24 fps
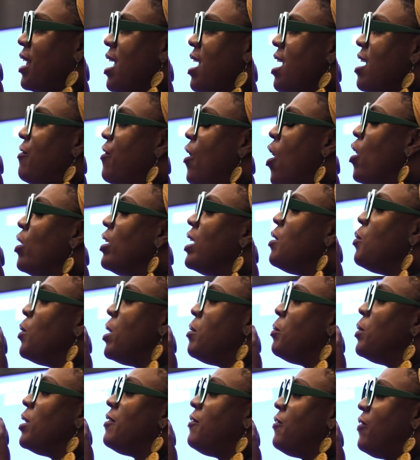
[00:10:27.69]
if only
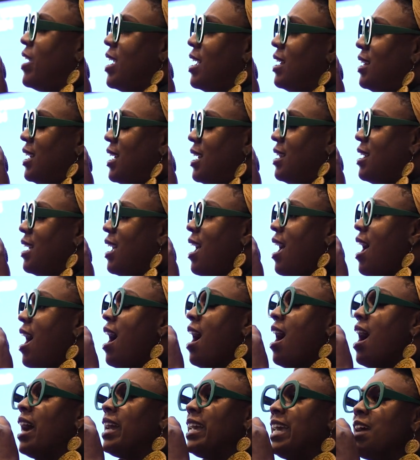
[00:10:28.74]
we would feel it.
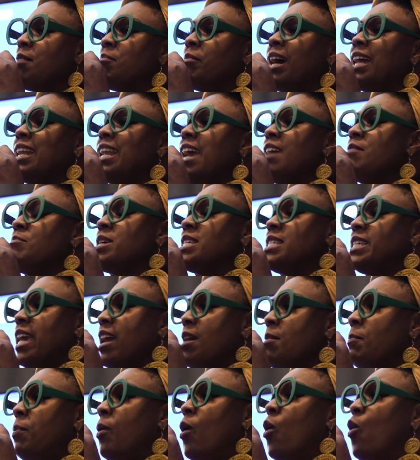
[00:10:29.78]
Again, my name is
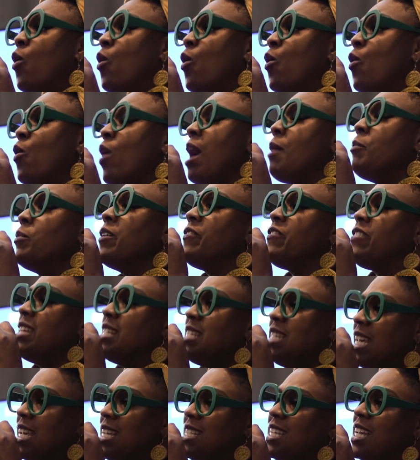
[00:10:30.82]
Kim Poole. I'm with the
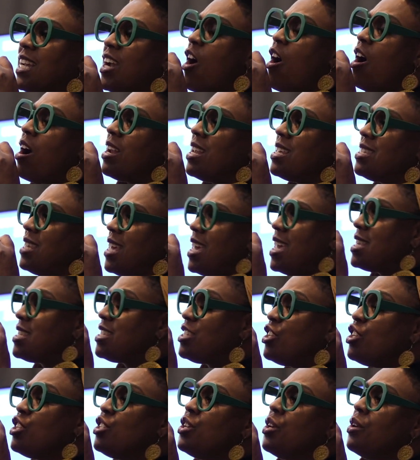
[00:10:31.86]
Teaching Artists
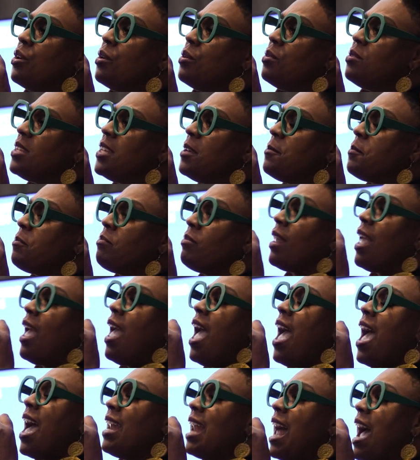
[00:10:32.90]
Institute,
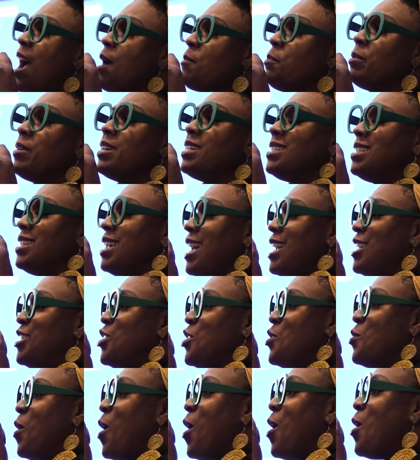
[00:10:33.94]
and I appreciate
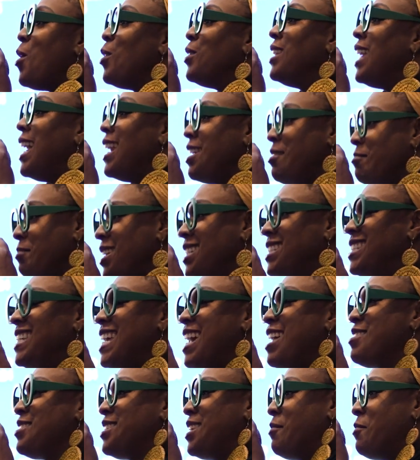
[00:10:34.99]
you all letting me
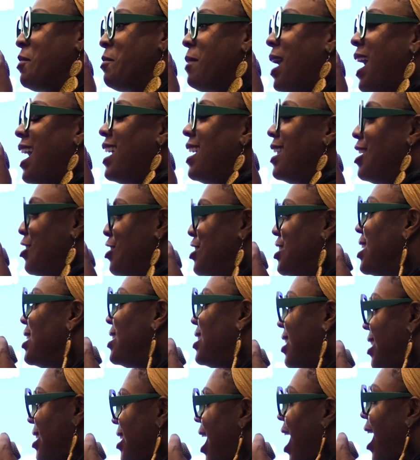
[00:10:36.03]
share some of my energy
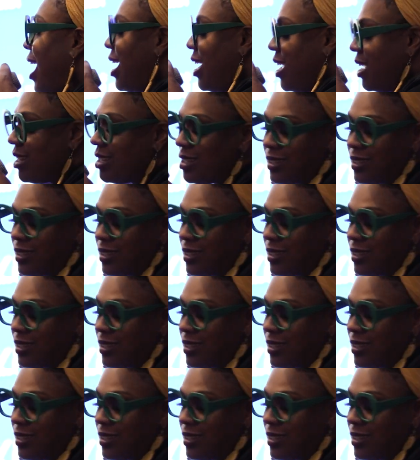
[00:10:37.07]
tonight.